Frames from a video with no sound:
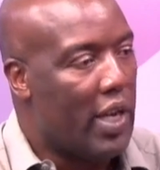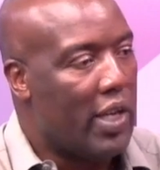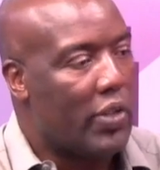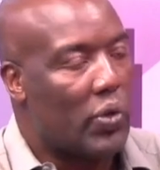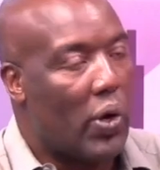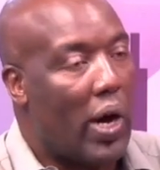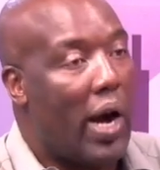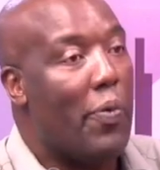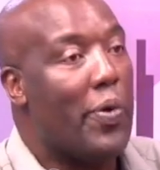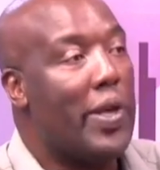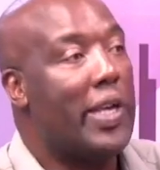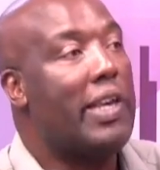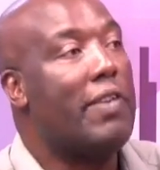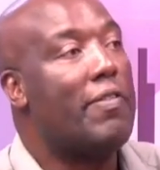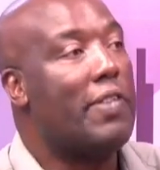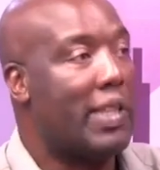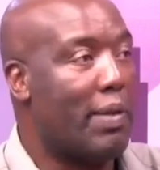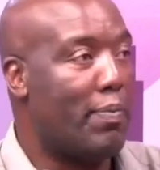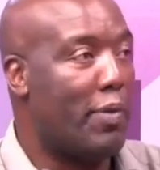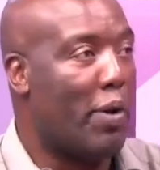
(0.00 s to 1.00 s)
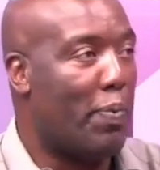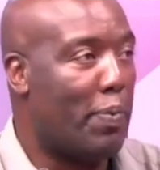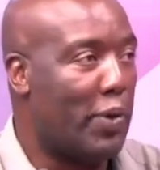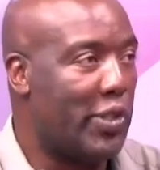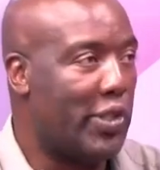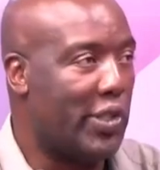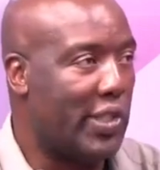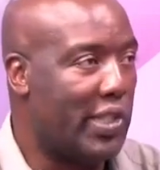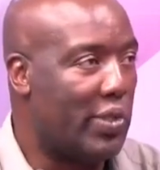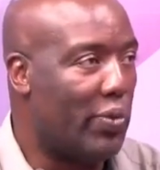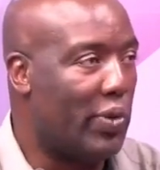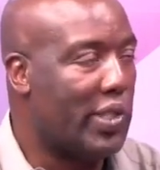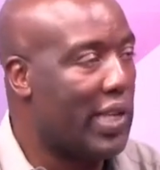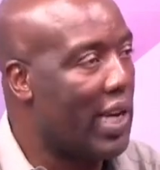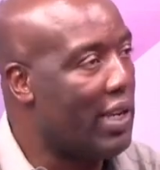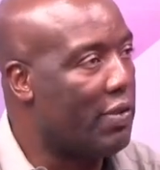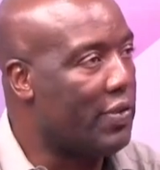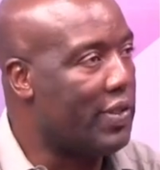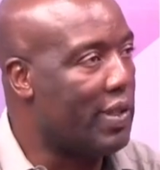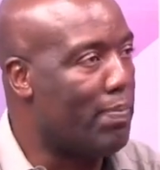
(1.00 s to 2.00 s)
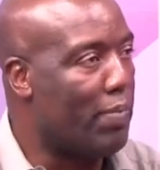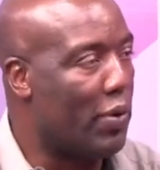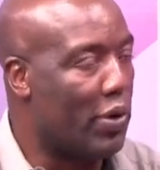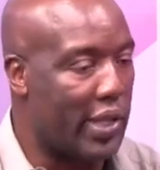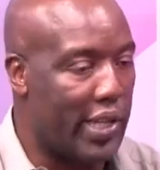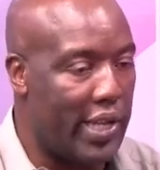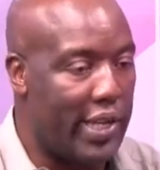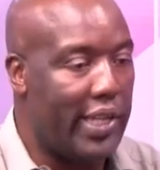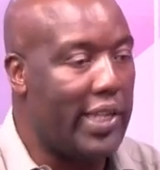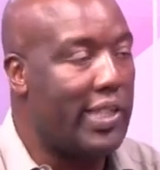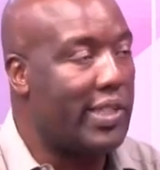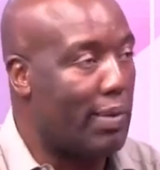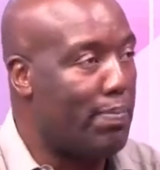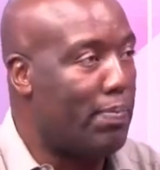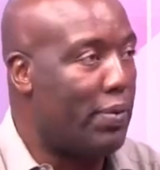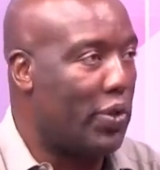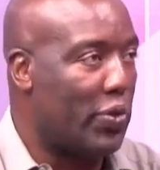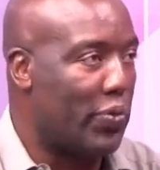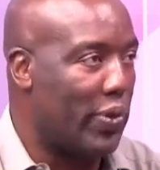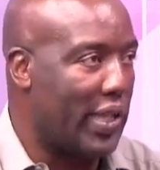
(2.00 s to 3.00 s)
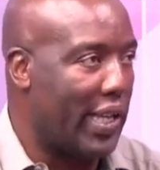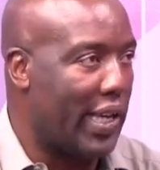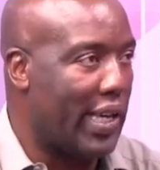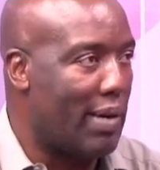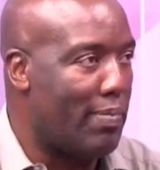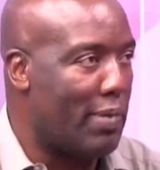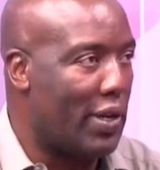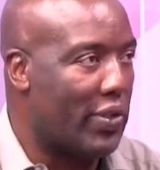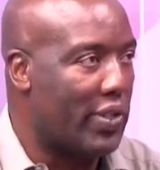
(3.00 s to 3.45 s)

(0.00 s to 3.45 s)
So are we giving them the opportunity? What kind of support? They need support when they come out.